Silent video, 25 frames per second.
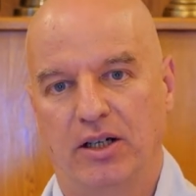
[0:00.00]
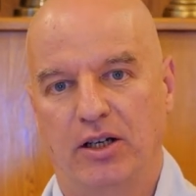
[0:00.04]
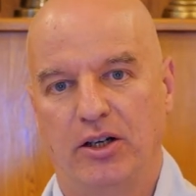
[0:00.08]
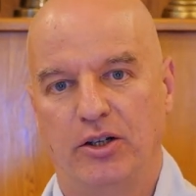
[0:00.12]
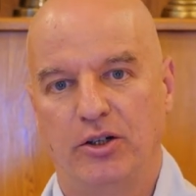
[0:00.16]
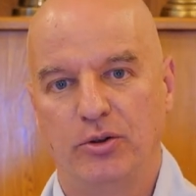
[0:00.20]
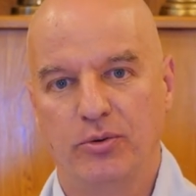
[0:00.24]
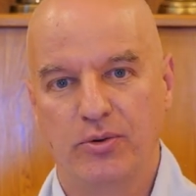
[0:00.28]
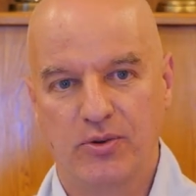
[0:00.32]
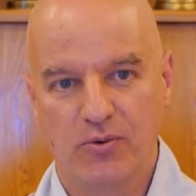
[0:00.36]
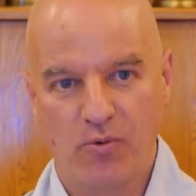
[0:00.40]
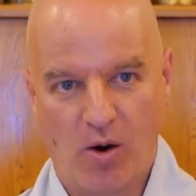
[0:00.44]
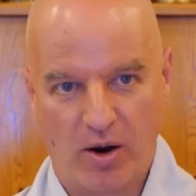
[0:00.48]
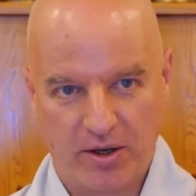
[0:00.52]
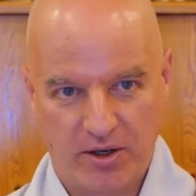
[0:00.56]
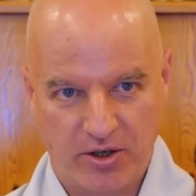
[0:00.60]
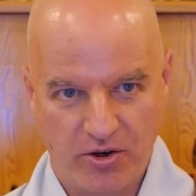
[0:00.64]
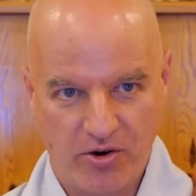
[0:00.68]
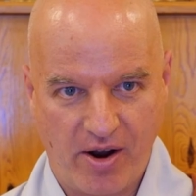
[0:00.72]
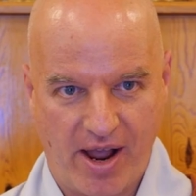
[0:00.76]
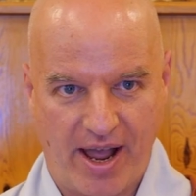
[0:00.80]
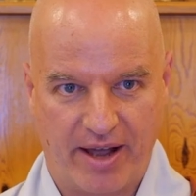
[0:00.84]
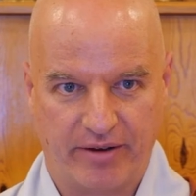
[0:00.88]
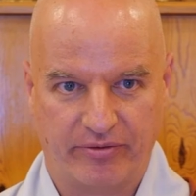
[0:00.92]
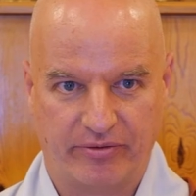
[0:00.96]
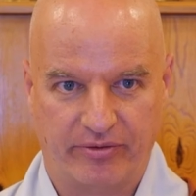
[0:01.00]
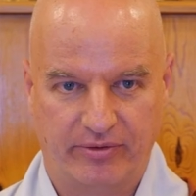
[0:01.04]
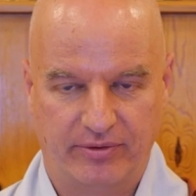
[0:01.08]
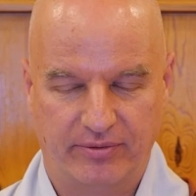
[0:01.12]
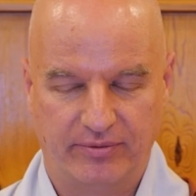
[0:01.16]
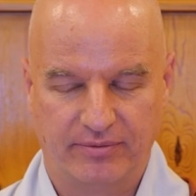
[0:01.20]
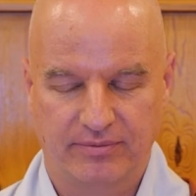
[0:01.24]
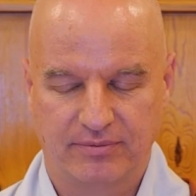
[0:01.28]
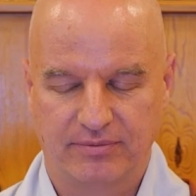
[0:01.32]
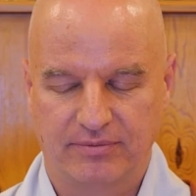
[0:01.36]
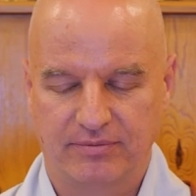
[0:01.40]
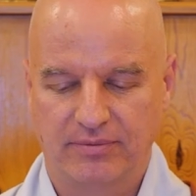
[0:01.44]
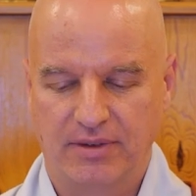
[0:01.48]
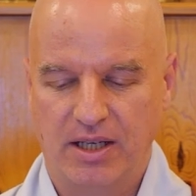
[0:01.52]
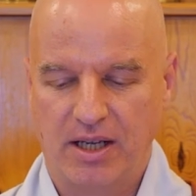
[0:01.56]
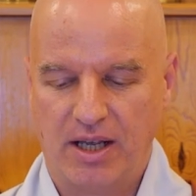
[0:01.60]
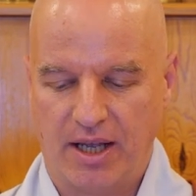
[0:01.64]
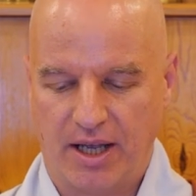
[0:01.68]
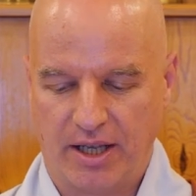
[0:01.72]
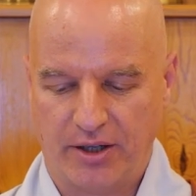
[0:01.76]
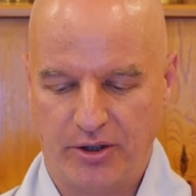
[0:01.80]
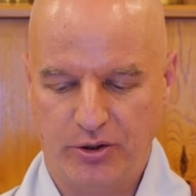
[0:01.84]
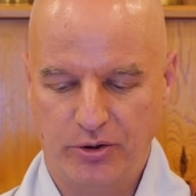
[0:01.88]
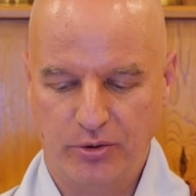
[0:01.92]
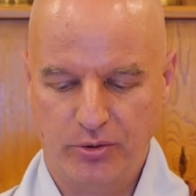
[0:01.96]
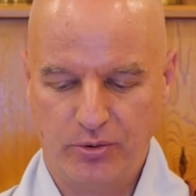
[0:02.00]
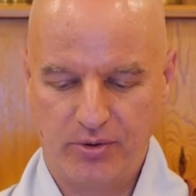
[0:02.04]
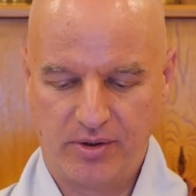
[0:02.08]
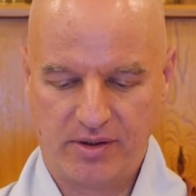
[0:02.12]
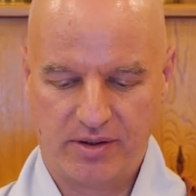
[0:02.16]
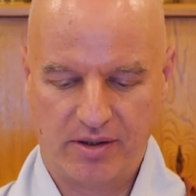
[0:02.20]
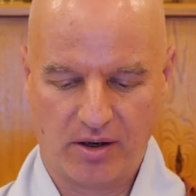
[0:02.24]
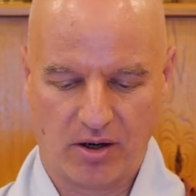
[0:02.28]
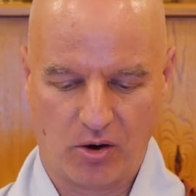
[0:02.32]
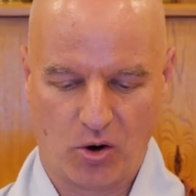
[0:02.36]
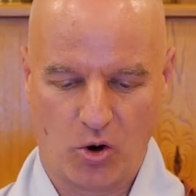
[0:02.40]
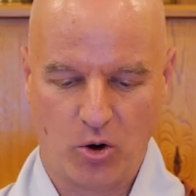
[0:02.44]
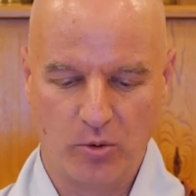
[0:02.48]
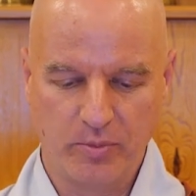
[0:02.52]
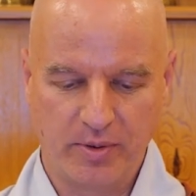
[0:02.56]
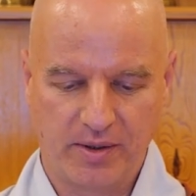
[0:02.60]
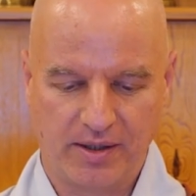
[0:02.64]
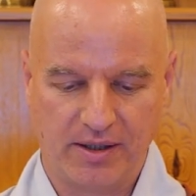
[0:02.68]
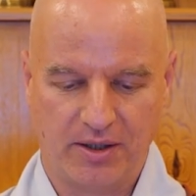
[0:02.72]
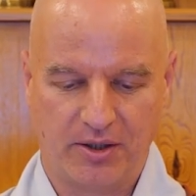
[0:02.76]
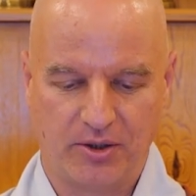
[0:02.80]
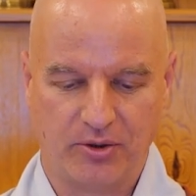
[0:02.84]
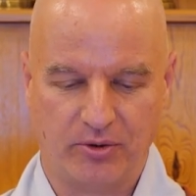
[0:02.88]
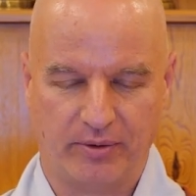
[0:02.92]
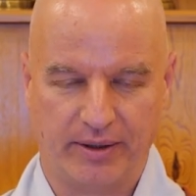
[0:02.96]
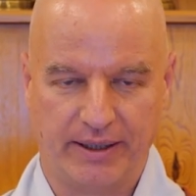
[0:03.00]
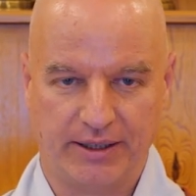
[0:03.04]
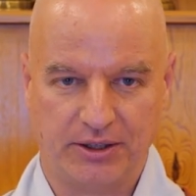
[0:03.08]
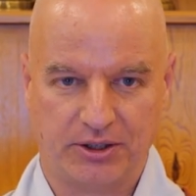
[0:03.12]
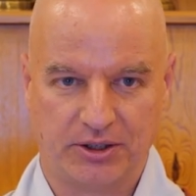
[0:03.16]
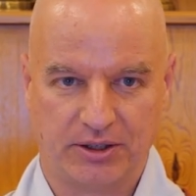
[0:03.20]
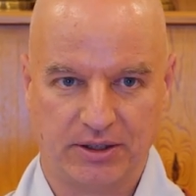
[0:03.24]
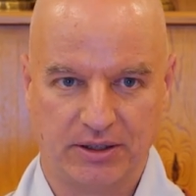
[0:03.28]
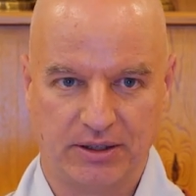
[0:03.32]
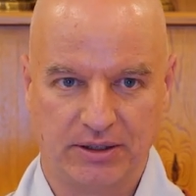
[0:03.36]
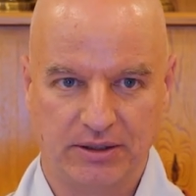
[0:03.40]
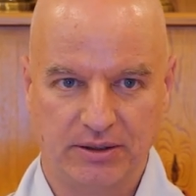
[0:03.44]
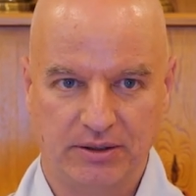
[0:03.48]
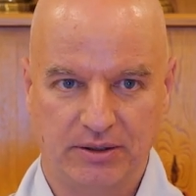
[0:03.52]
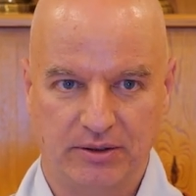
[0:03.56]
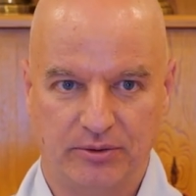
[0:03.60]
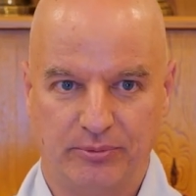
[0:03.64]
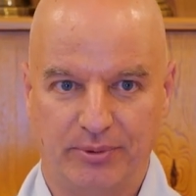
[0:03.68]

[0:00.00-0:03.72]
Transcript: Use what you have and use the home situation